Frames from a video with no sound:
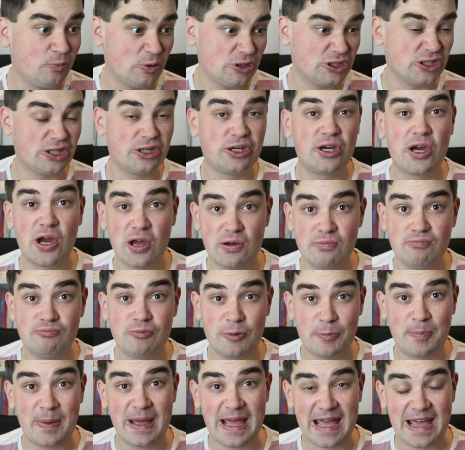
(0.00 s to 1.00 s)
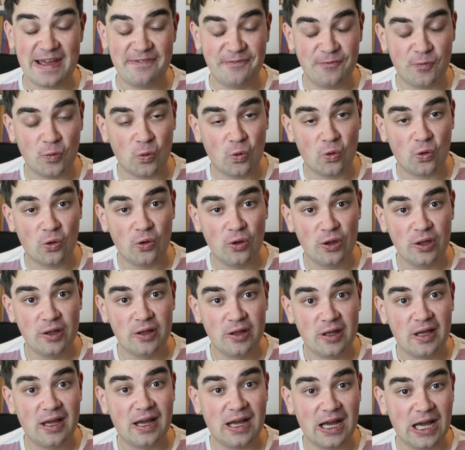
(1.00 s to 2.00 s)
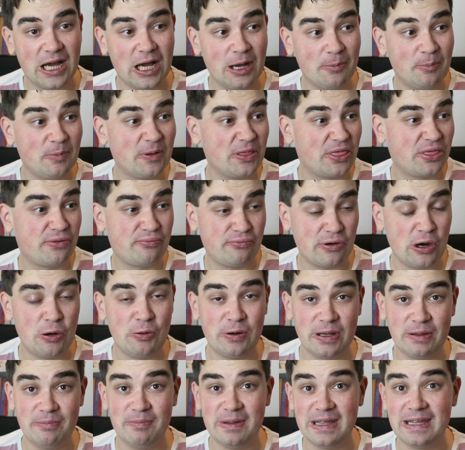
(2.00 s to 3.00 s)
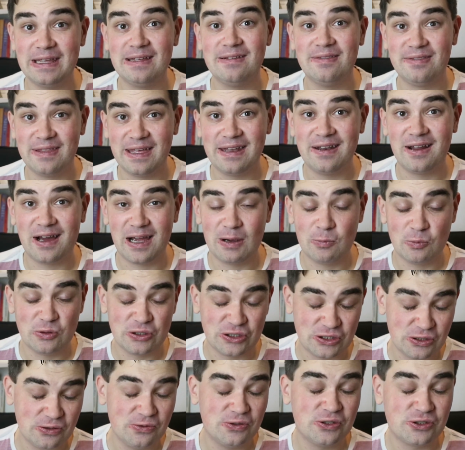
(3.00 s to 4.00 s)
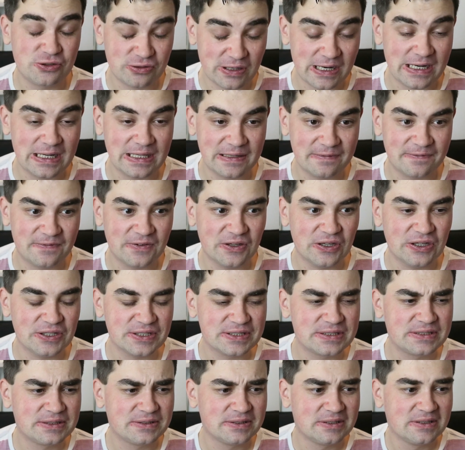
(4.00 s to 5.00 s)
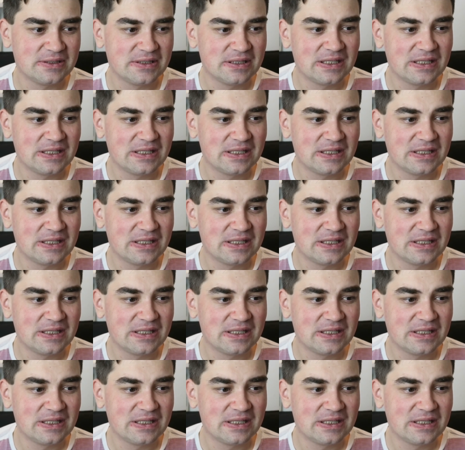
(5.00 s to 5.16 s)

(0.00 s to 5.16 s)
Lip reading: which I couldn't prepare for thrown at me, then I would do the training first.